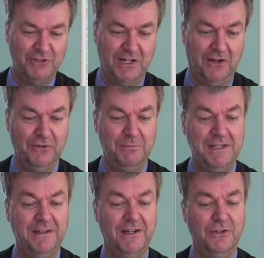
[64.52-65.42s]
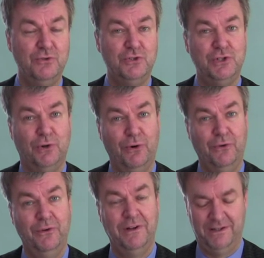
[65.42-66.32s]
allows me to show
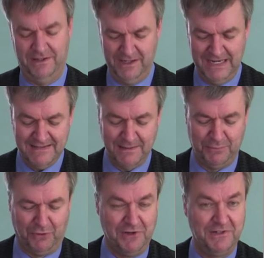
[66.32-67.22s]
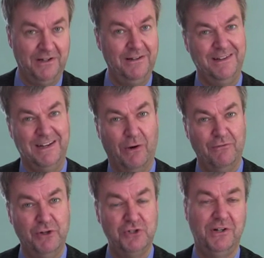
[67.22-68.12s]
a laser pointer, a
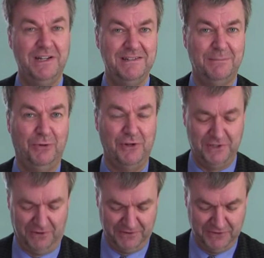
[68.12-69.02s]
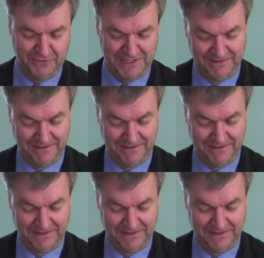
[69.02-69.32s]
virtual laser pointer on the screen.